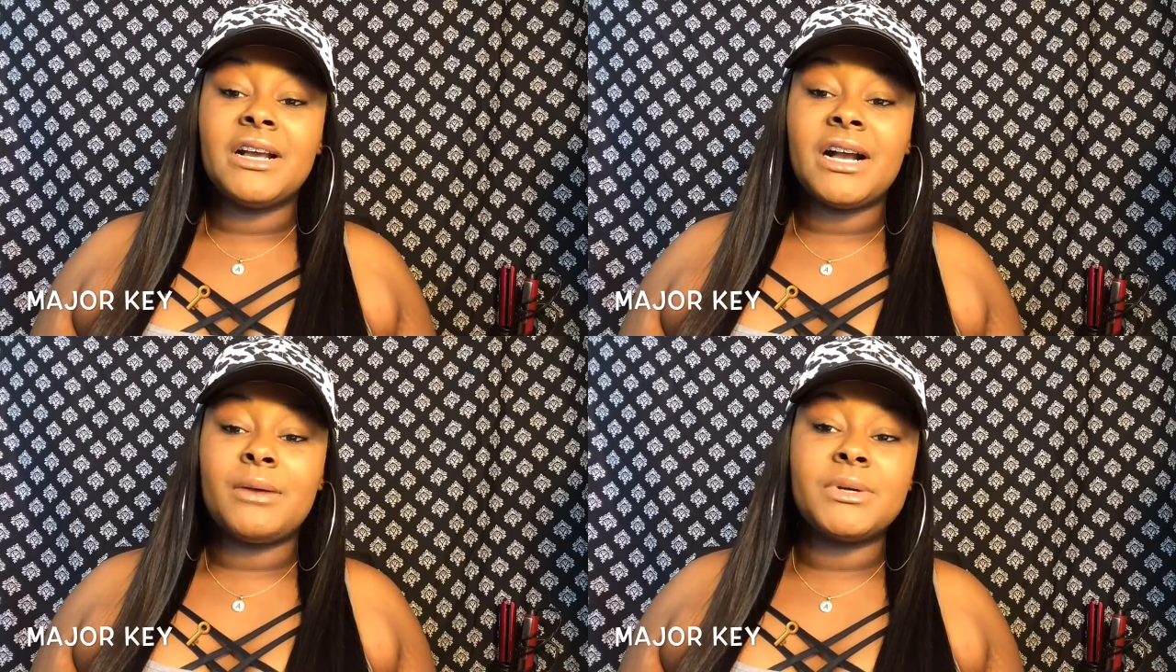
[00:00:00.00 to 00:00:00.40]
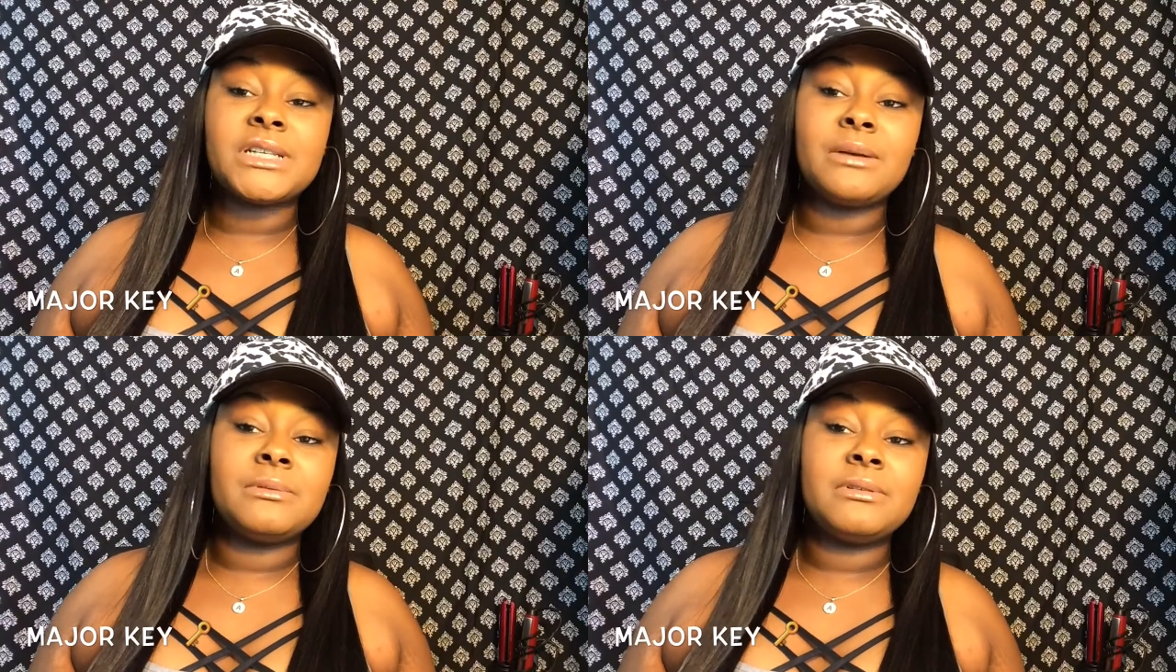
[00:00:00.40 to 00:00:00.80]
I wish
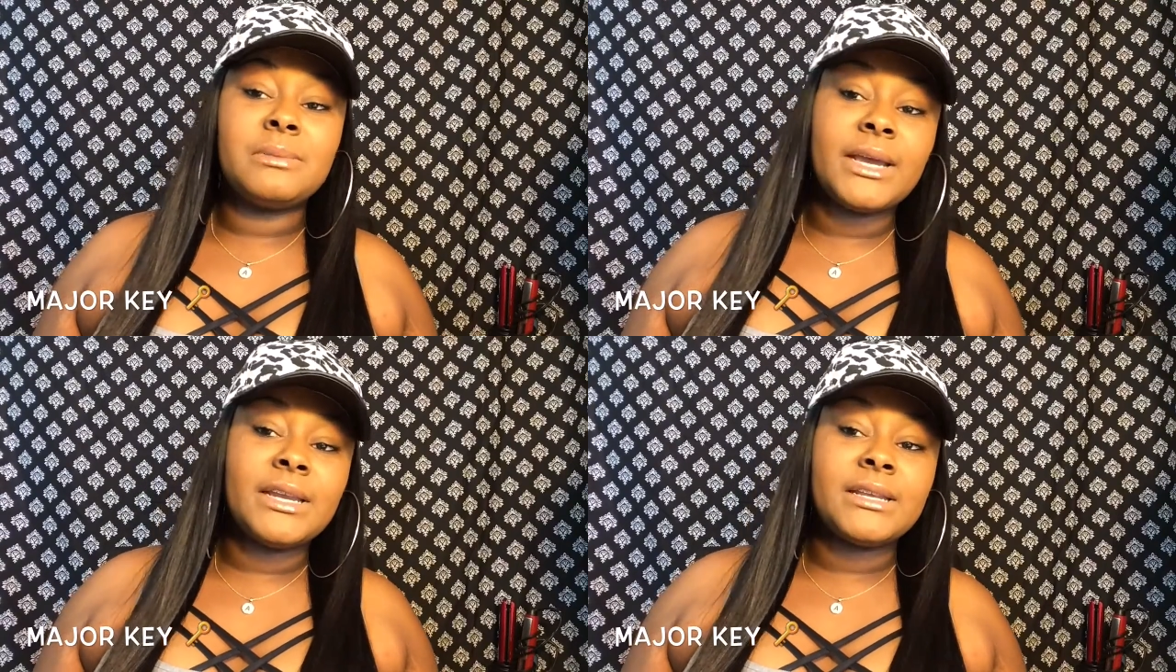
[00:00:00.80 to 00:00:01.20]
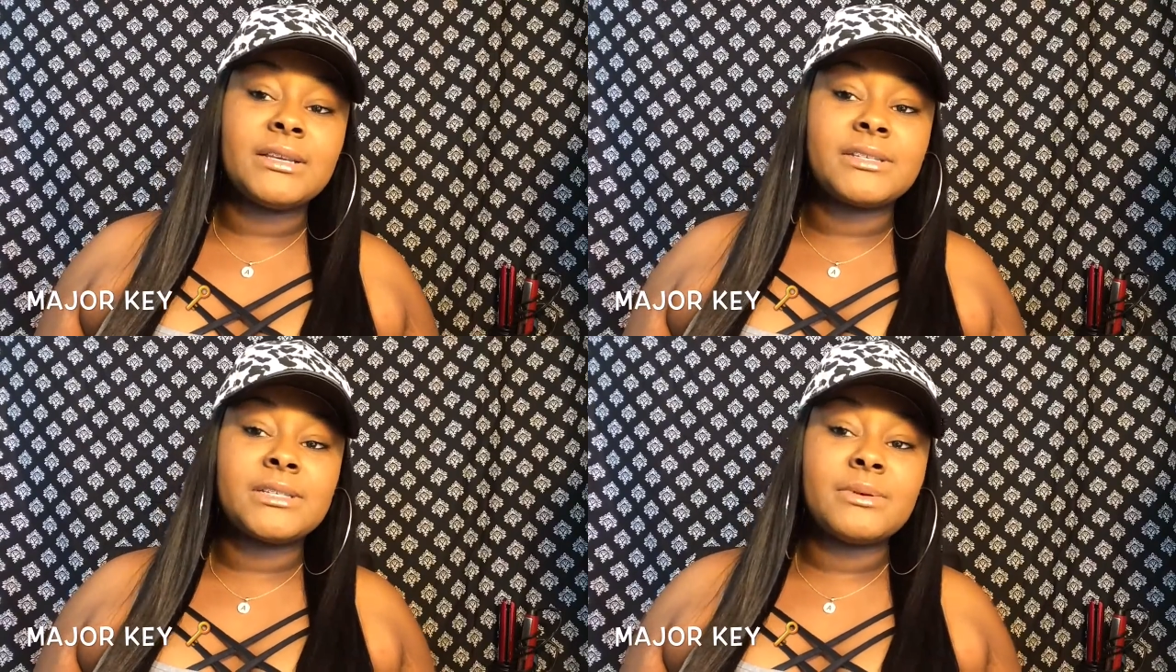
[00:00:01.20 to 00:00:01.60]
I would have waited
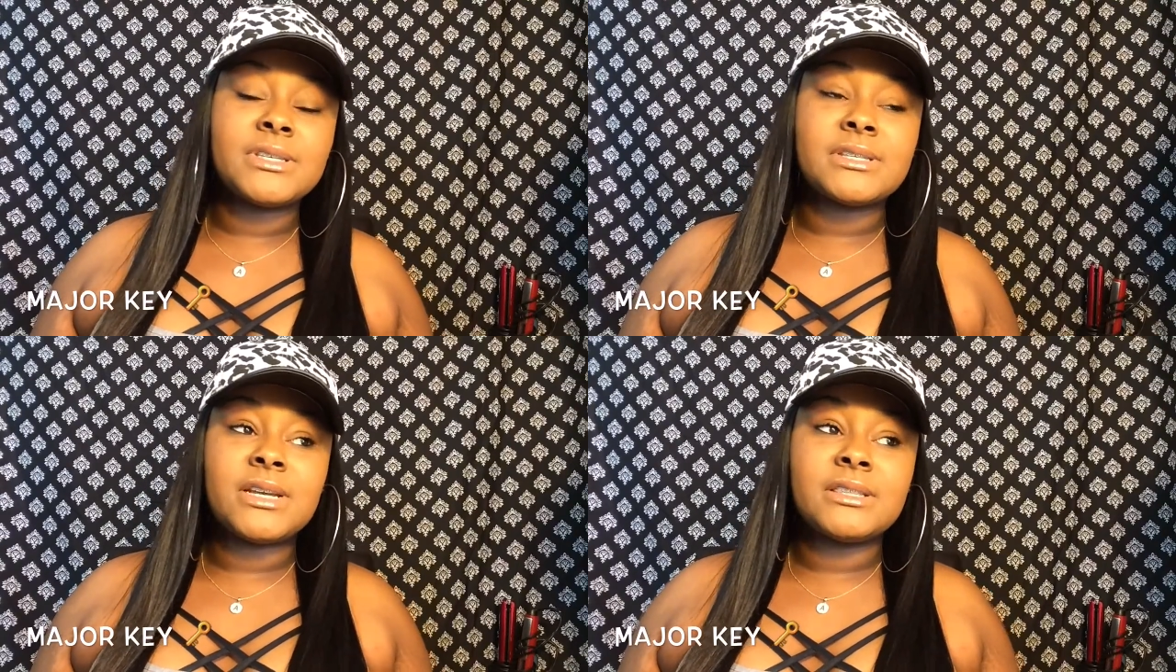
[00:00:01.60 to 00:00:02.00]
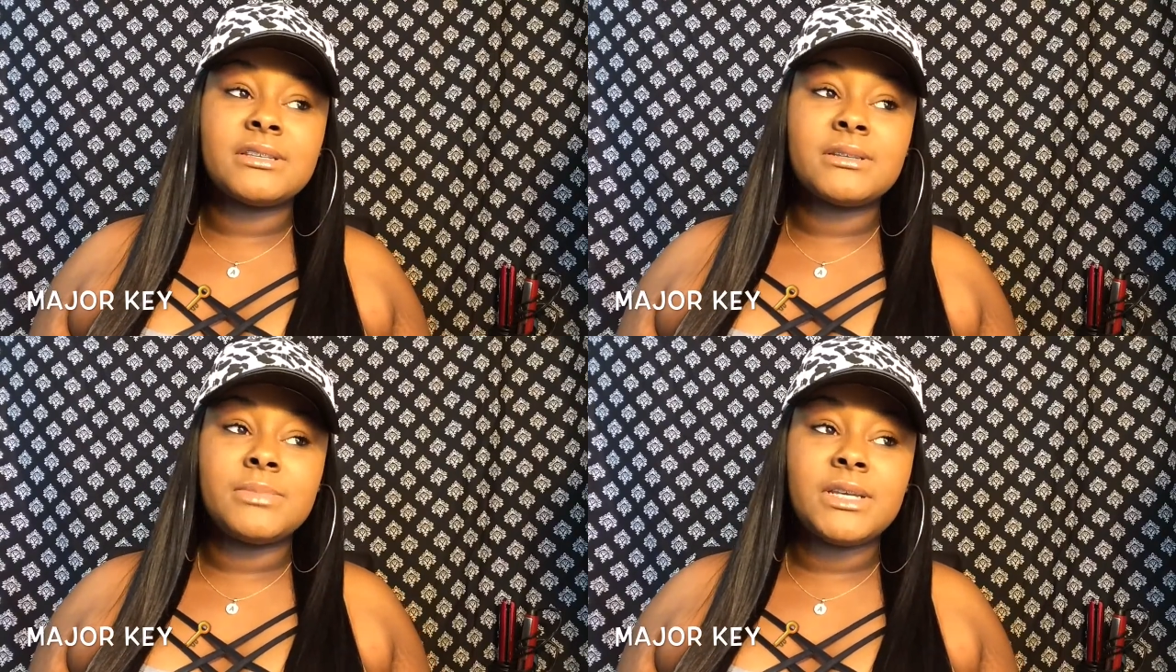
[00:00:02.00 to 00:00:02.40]
because it wasn't
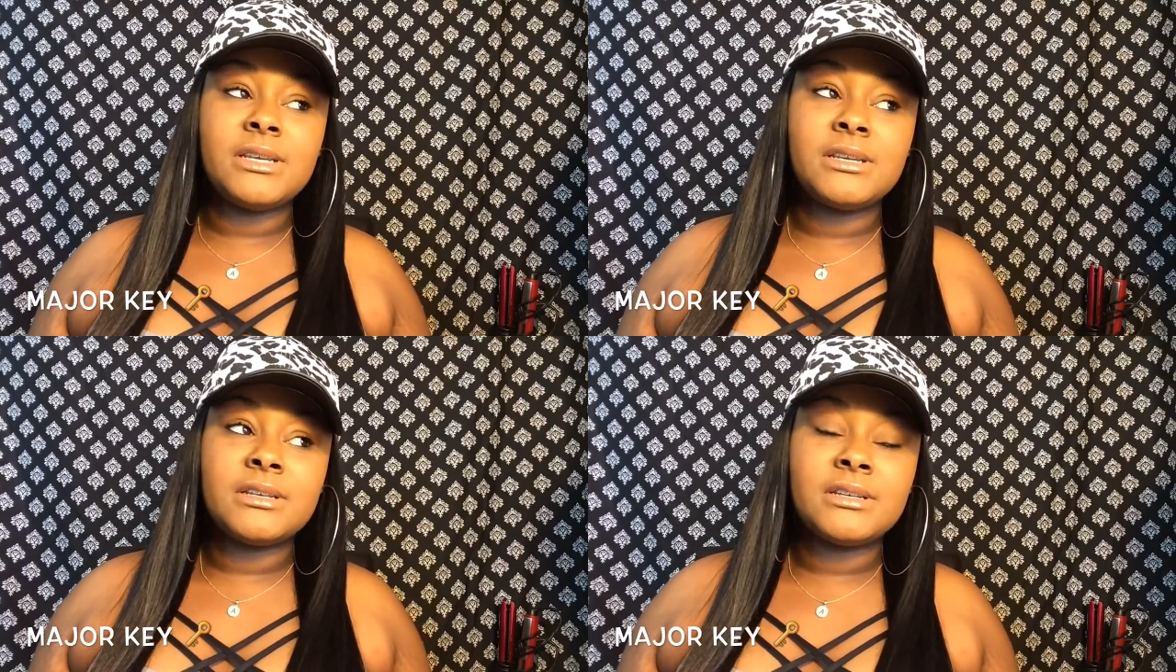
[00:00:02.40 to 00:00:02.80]
nothing to be